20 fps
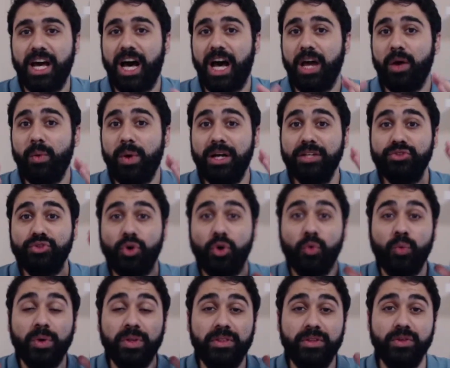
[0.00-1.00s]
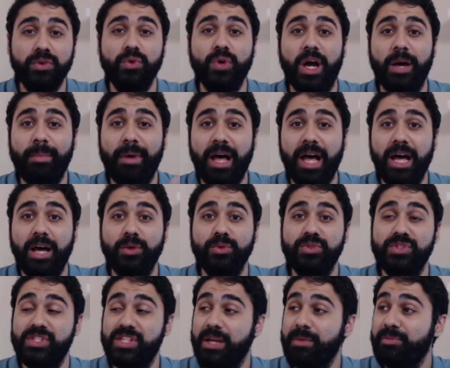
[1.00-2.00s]
I want to talk with you
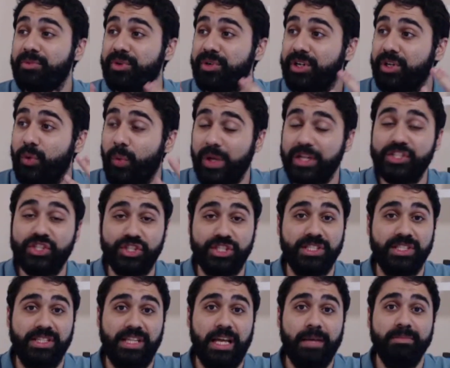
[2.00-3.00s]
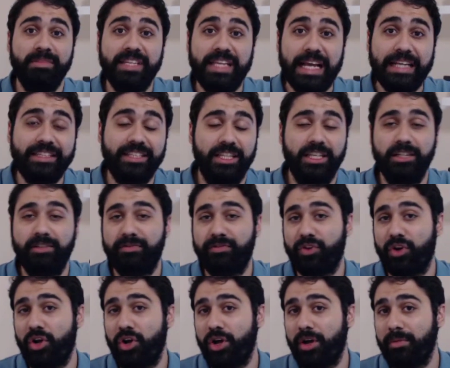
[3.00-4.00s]
about some questions that I'm getting
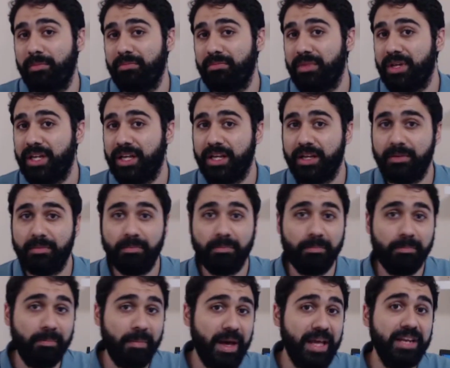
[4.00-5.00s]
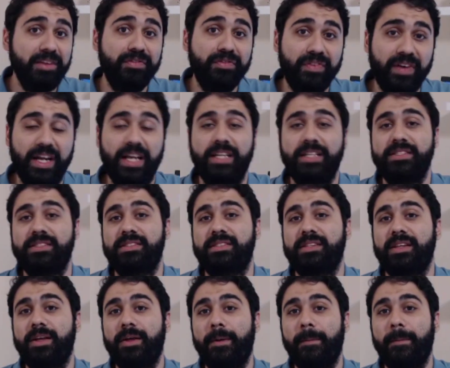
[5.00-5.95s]
from many friends